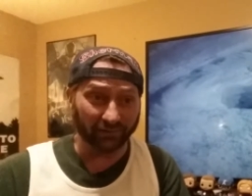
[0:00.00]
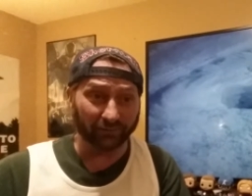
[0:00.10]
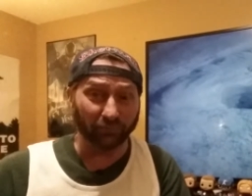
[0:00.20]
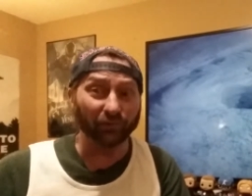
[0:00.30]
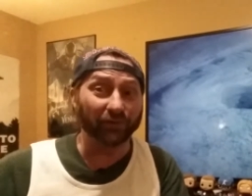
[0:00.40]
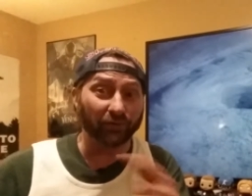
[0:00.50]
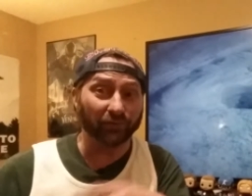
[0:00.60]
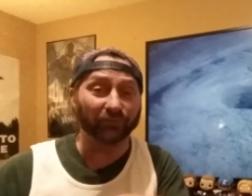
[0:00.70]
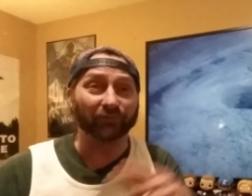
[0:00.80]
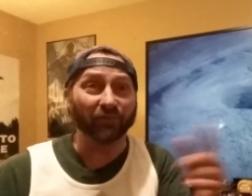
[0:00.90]
and moving
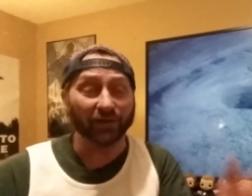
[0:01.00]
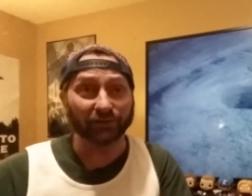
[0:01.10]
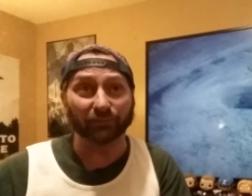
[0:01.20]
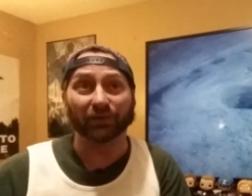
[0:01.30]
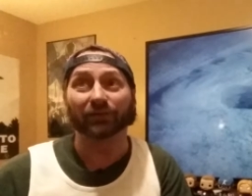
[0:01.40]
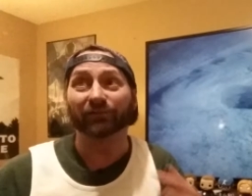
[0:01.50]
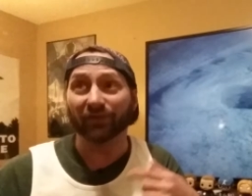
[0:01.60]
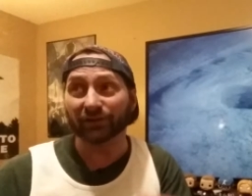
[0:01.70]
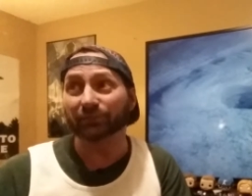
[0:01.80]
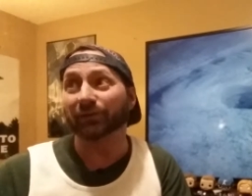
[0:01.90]
her from foster parent to
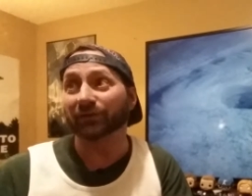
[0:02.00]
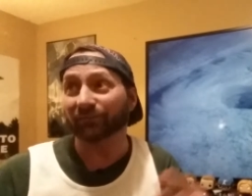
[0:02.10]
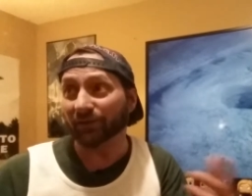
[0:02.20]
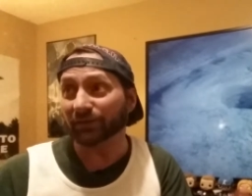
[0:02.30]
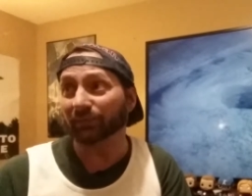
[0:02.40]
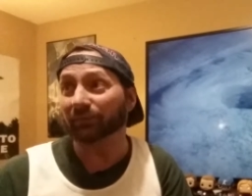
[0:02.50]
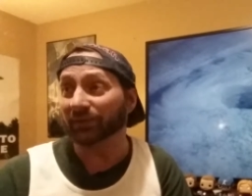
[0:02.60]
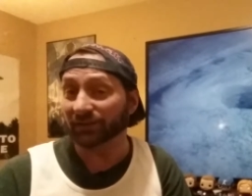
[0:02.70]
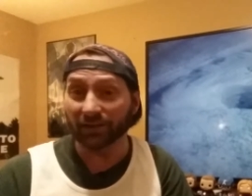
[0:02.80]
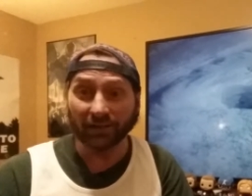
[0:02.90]
foster parent to foster parent
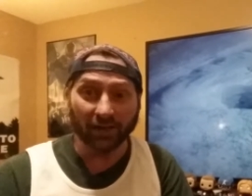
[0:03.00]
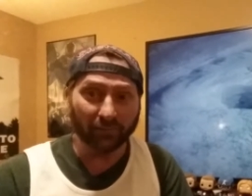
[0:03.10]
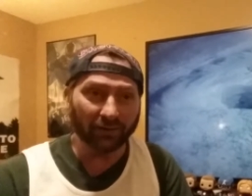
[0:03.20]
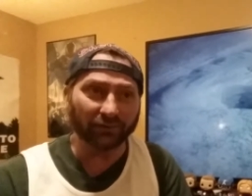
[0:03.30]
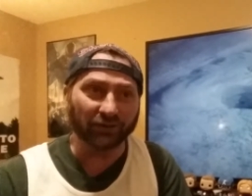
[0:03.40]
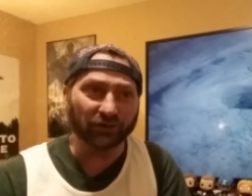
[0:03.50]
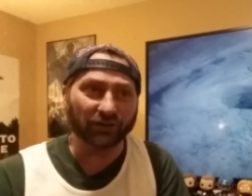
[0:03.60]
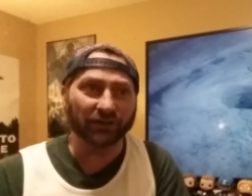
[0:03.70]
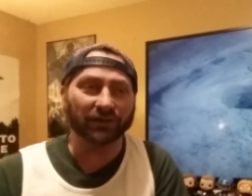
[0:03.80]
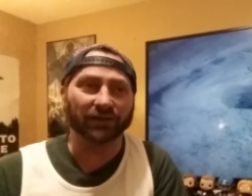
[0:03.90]
because apparently
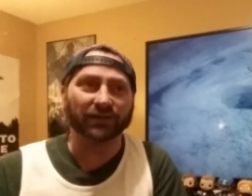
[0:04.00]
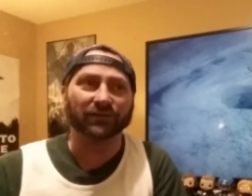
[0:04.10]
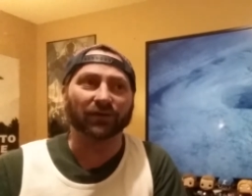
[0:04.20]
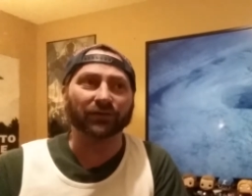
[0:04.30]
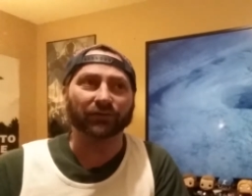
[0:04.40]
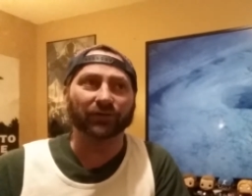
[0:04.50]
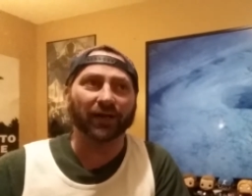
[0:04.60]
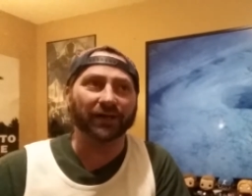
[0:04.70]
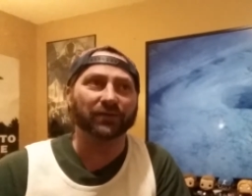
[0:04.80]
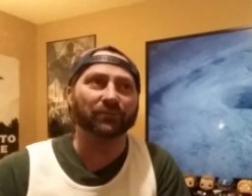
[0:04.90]
she is under
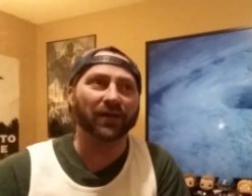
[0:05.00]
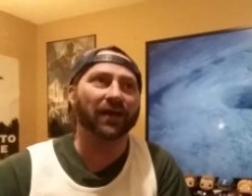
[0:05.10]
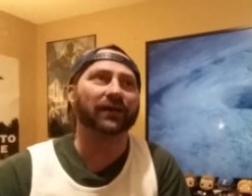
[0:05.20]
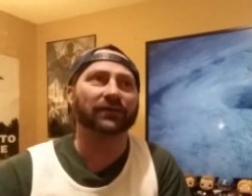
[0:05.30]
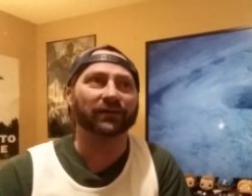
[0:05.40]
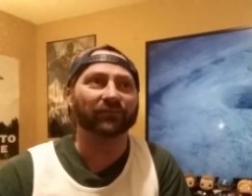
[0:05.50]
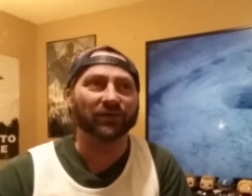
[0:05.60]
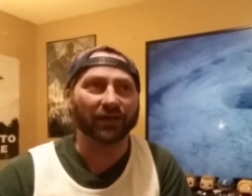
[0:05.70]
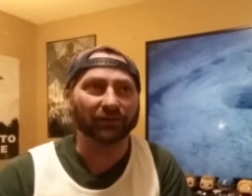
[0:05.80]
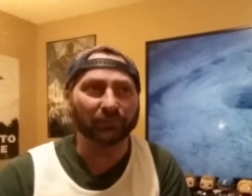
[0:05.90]
high demand, and if
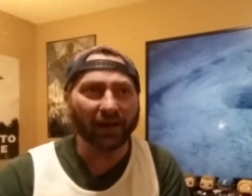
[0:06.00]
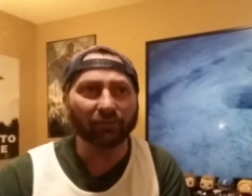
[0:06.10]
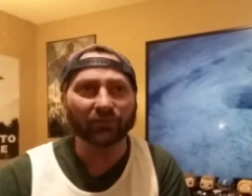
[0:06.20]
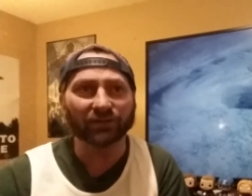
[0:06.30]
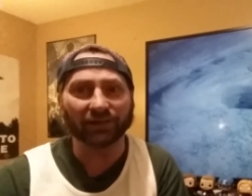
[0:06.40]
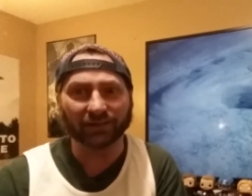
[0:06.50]
she has powers,